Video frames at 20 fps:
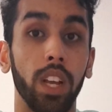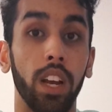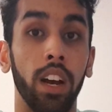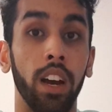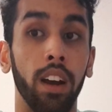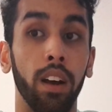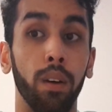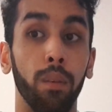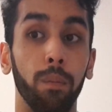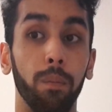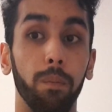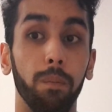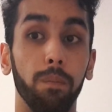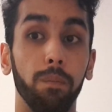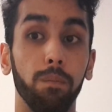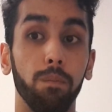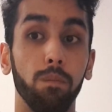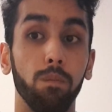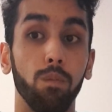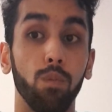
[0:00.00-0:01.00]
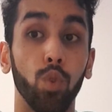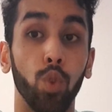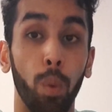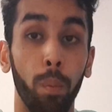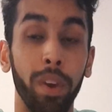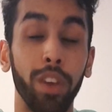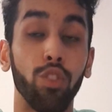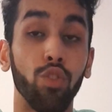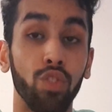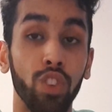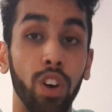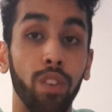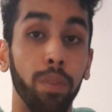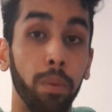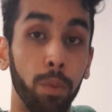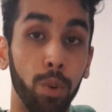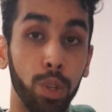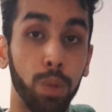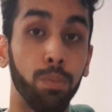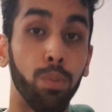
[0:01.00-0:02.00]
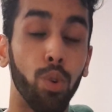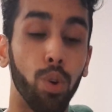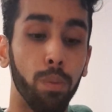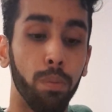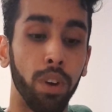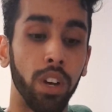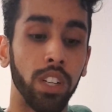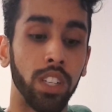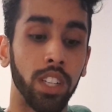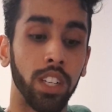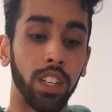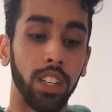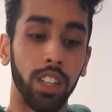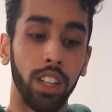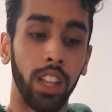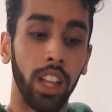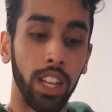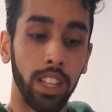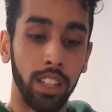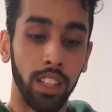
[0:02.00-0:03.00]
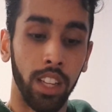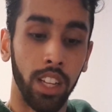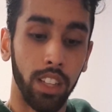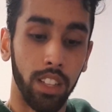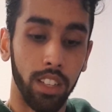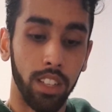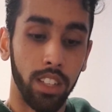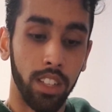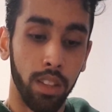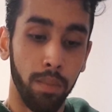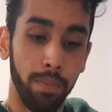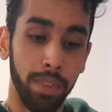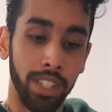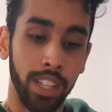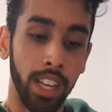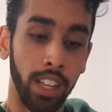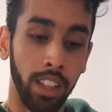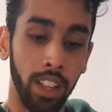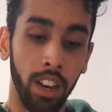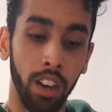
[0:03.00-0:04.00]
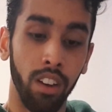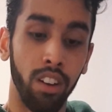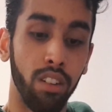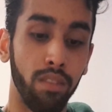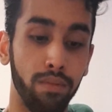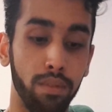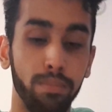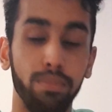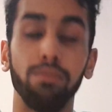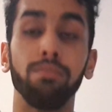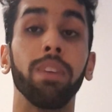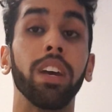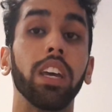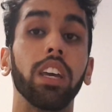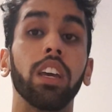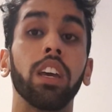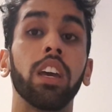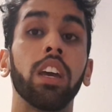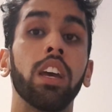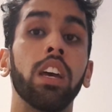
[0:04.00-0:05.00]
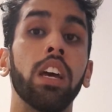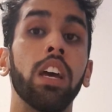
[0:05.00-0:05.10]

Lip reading: So make yourself the most important person. That's the mistake that a lot of people make.